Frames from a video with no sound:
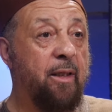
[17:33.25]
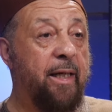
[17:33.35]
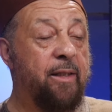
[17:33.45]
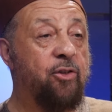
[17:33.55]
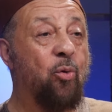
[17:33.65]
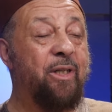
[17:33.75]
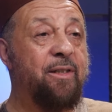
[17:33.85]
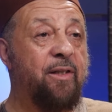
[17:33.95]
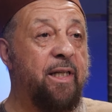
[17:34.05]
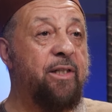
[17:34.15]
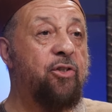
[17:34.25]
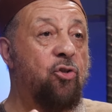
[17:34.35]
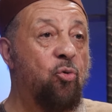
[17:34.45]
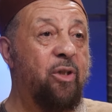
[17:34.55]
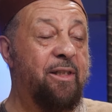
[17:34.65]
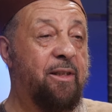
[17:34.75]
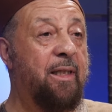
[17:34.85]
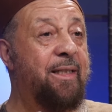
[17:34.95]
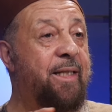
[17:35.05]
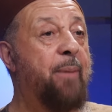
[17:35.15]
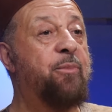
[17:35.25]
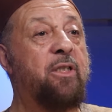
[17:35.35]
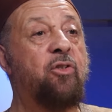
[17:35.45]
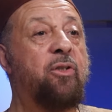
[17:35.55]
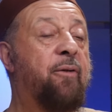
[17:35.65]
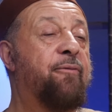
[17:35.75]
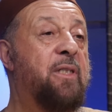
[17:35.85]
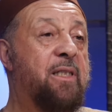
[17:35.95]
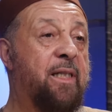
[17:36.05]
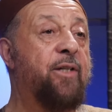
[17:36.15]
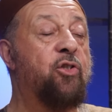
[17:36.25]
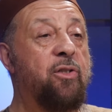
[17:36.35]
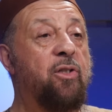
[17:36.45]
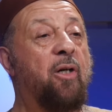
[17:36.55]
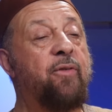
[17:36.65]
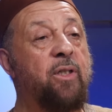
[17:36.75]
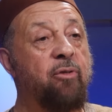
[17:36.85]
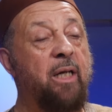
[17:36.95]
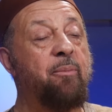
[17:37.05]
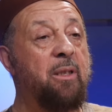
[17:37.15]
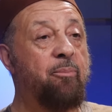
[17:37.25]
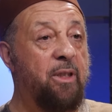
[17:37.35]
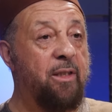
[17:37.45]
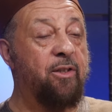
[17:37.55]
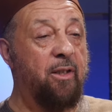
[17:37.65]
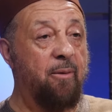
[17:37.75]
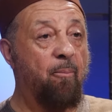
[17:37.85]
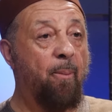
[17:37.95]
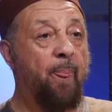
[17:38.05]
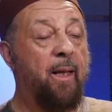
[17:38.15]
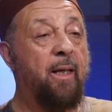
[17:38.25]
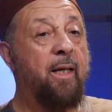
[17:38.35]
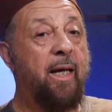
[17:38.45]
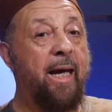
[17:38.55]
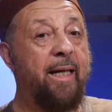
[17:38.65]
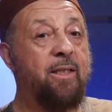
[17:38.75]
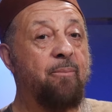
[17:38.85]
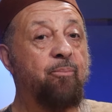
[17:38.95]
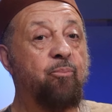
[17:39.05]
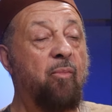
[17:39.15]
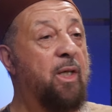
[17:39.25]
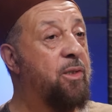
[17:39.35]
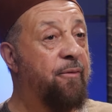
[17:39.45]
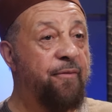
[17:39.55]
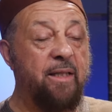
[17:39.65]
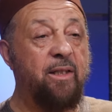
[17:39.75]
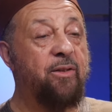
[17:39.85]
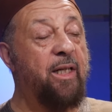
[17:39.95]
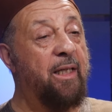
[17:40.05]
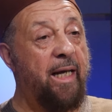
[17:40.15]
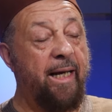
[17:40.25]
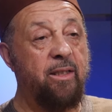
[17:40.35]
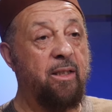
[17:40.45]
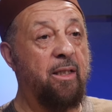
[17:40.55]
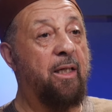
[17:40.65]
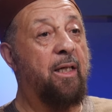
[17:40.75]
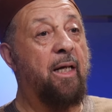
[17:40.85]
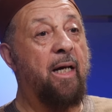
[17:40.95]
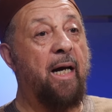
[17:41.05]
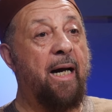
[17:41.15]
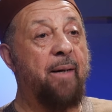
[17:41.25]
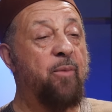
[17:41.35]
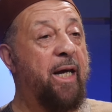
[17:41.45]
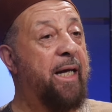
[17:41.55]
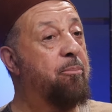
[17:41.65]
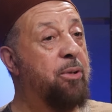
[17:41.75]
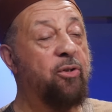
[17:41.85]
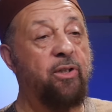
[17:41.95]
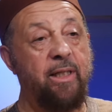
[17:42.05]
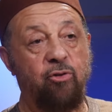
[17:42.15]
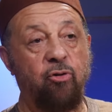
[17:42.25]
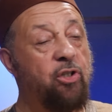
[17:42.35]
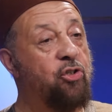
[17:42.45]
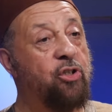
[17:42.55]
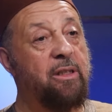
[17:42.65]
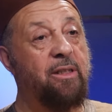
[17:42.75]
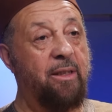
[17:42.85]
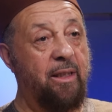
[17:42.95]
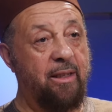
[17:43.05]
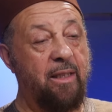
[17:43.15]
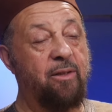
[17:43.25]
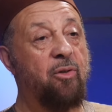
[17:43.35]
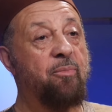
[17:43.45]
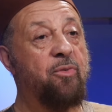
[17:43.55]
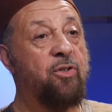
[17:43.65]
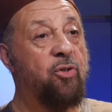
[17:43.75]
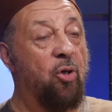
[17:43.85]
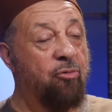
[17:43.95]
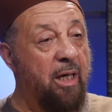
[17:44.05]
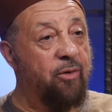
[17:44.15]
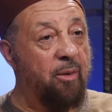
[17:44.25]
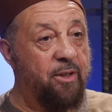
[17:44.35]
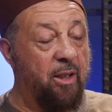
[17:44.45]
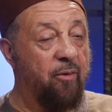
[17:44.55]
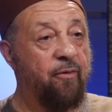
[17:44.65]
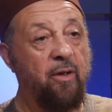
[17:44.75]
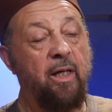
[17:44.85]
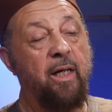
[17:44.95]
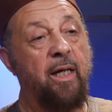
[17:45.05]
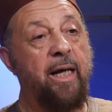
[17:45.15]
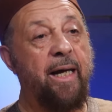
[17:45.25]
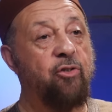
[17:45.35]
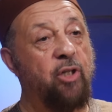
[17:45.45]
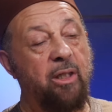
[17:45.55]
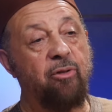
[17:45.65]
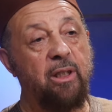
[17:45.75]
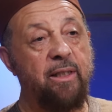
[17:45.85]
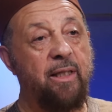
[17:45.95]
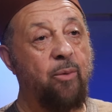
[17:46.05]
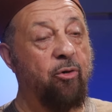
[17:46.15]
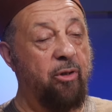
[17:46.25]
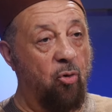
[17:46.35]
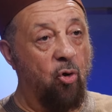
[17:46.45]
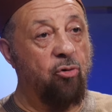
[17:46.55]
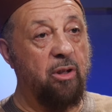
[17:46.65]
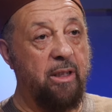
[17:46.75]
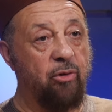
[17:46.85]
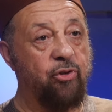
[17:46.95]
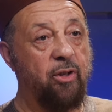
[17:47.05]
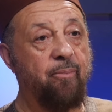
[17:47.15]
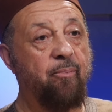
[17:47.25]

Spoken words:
And so it is these units that adapted to different sections of the Arabian Peninsula and defended their land and built their traditions and their customs, you know, around themselves. And generally, they were an oral culture.